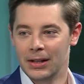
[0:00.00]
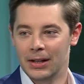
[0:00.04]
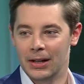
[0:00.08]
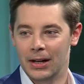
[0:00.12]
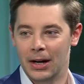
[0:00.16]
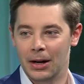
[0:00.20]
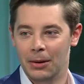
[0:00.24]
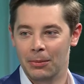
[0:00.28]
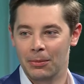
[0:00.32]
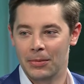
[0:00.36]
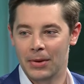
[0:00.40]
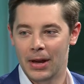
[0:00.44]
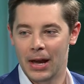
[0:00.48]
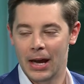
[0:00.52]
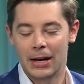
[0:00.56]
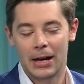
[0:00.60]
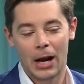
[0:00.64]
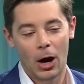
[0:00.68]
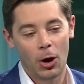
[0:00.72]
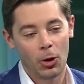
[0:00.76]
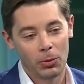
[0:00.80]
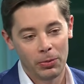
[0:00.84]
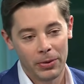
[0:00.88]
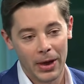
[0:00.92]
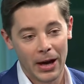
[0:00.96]
Um, and
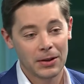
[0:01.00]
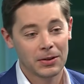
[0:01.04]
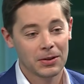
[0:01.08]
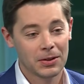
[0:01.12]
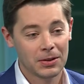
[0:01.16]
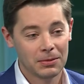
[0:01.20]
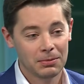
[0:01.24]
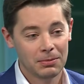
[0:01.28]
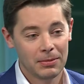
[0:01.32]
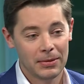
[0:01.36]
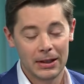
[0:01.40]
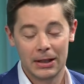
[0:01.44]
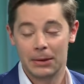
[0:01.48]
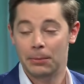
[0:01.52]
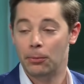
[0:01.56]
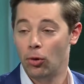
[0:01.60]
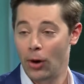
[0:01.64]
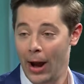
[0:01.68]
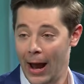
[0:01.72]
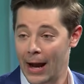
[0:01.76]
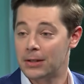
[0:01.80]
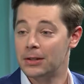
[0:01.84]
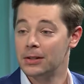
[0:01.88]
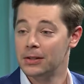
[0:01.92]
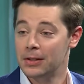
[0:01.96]
now that's in
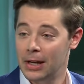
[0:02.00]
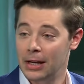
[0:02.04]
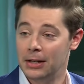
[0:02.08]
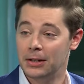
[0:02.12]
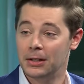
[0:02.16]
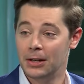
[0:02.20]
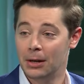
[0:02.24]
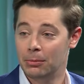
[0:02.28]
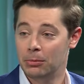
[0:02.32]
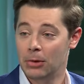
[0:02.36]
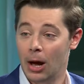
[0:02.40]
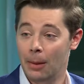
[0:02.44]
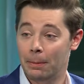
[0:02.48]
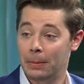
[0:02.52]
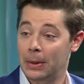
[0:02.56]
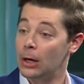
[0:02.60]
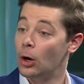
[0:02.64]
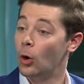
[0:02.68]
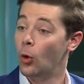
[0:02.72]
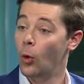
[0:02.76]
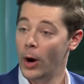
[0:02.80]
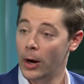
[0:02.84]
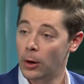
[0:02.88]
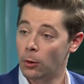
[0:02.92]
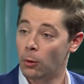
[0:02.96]
practice ended up not being
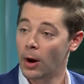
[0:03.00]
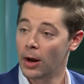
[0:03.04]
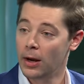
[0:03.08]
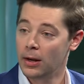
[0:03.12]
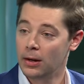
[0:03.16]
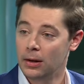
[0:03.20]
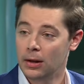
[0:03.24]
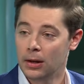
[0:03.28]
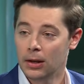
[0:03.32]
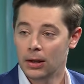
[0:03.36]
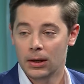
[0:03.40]
quite right,